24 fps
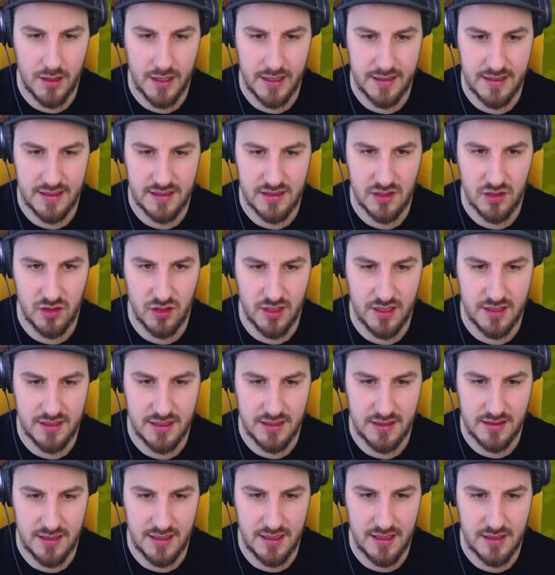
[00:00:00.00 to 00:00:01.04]
Okay, that's a good
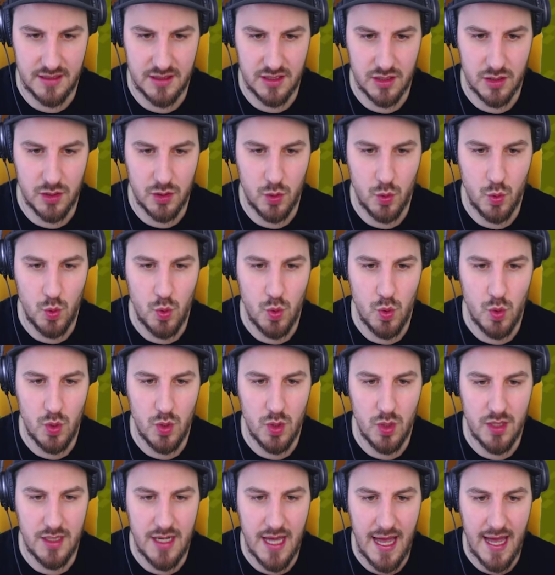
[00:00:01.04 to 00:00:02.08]
idea. That is a
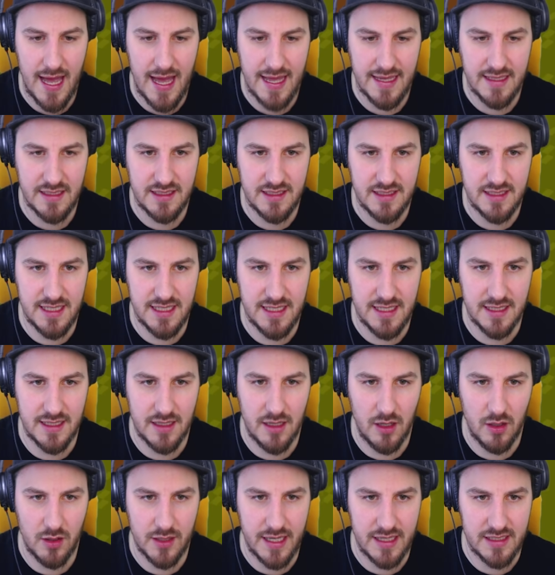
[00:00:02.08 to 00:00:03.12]
good
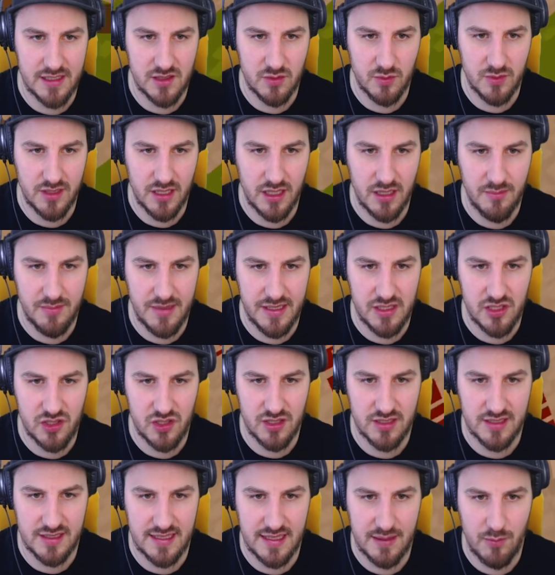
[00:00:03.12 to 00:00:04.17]
idea. Okay, so we gotta make
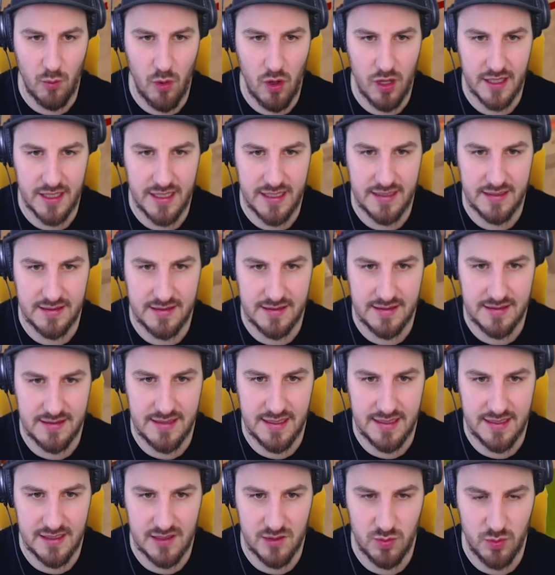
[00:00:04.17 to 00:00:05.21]
sure that they walk in
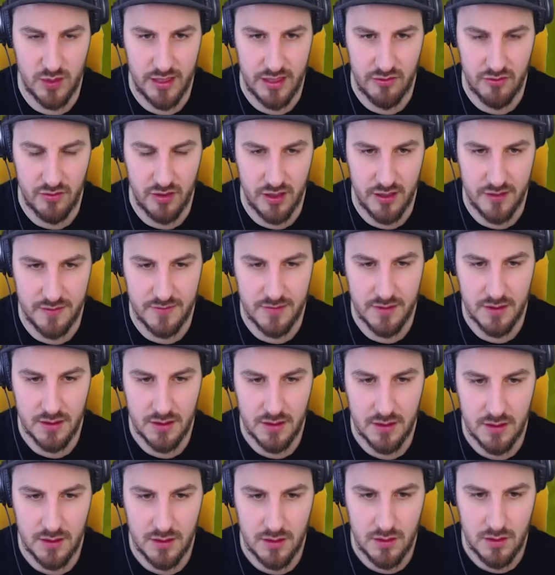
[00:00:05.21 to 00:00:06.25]
this way, right?
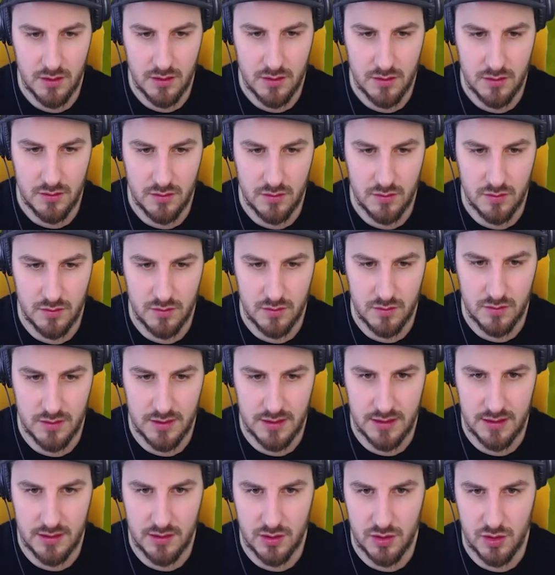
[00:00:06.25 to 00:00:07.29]
Oh,
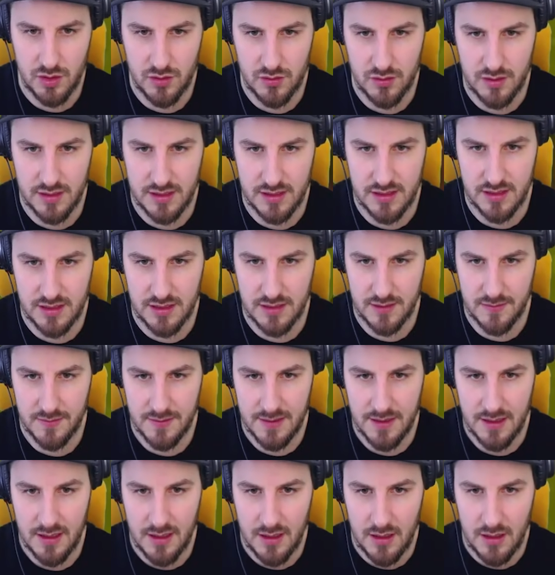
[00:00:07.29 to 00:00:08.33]
interesting.
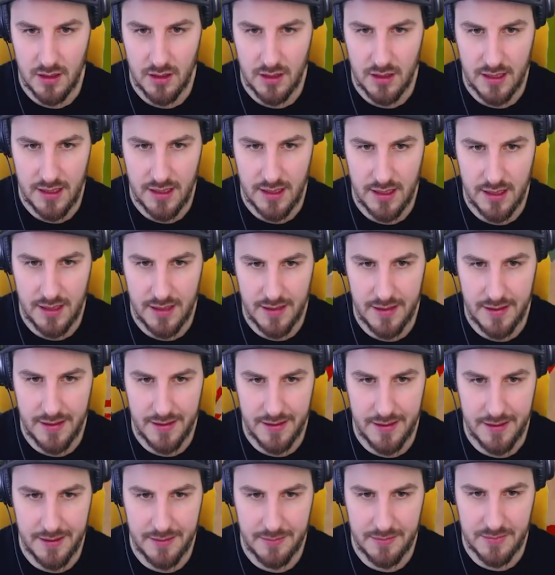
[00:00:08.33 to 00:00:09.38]
Okay,
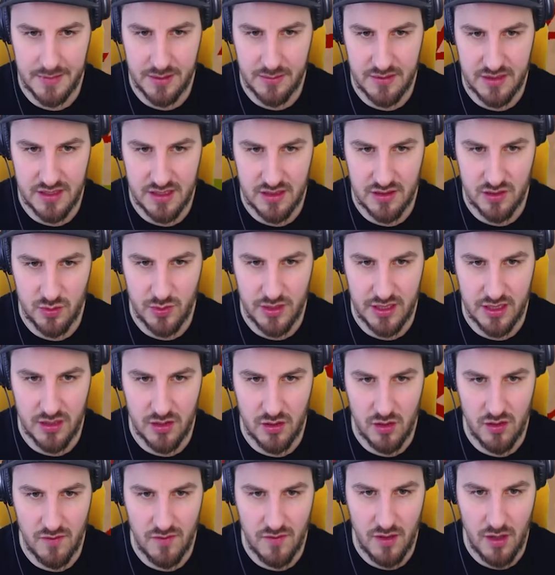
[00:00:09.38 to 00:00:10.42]
um, let me see. So we can
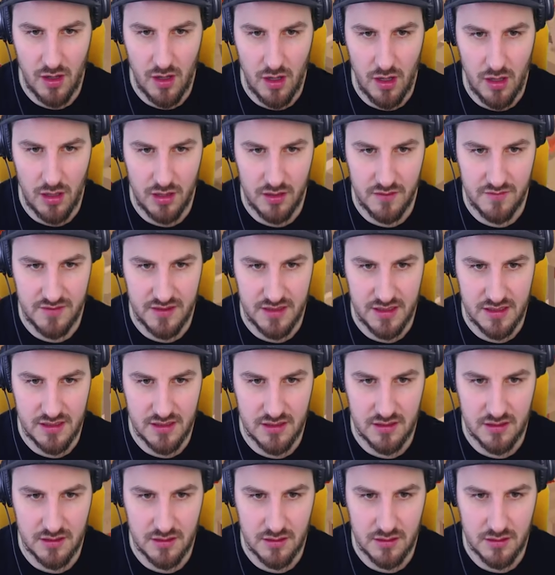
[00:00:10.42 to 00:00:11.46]
cover all of
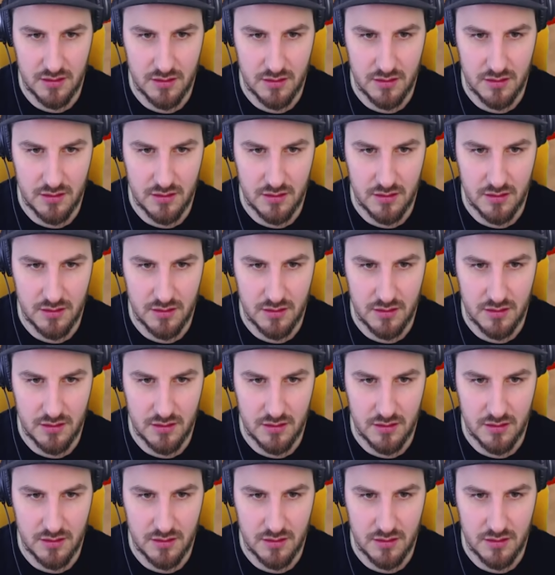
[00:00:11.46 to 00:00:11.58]
this.